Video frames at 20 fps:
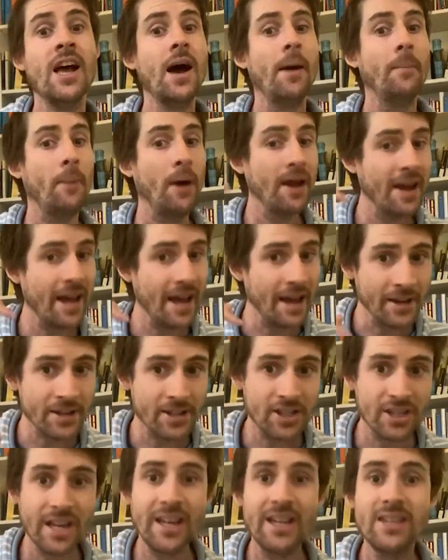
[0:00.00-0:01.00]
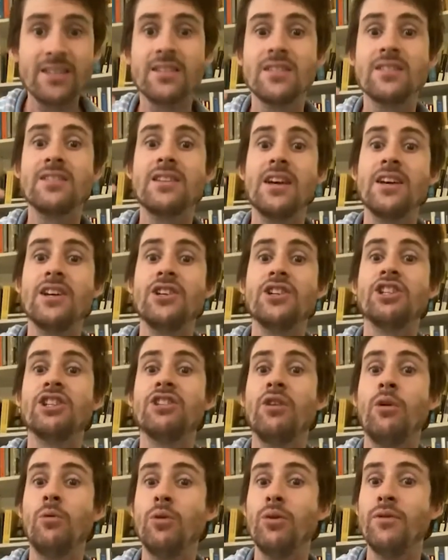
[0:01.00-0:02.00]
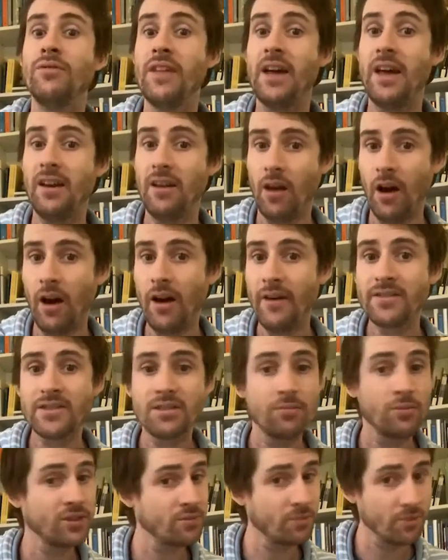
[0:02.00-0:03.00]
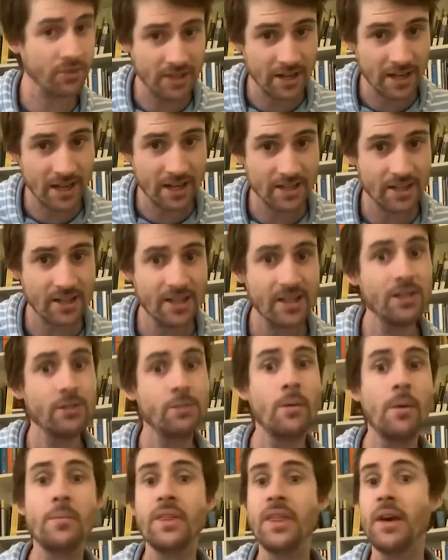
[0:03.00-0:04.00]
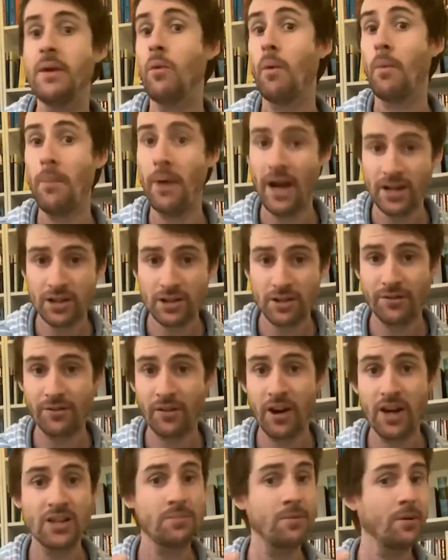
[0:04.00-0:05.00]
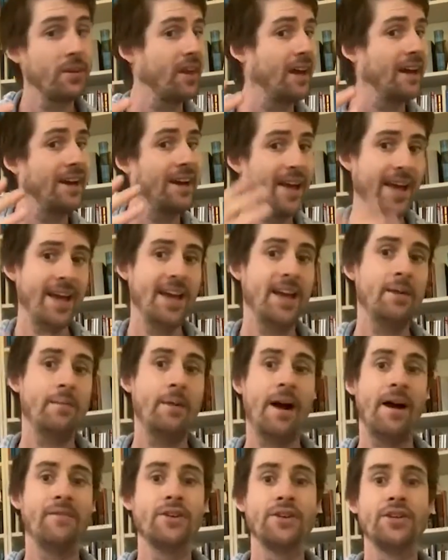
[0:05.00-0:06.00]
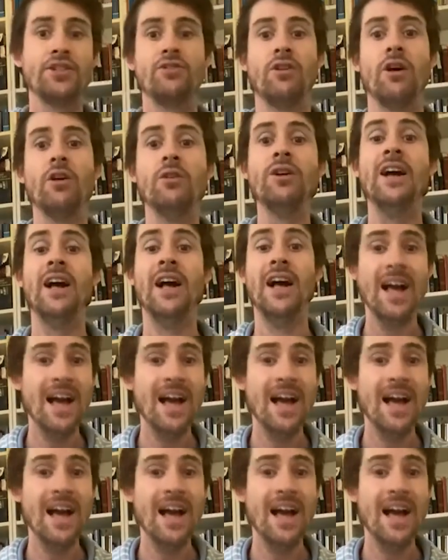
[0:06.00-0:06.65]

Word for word: And by letting Jesus take control of their lives, which wasn't easy, you remember they were petrified, but they let him have control.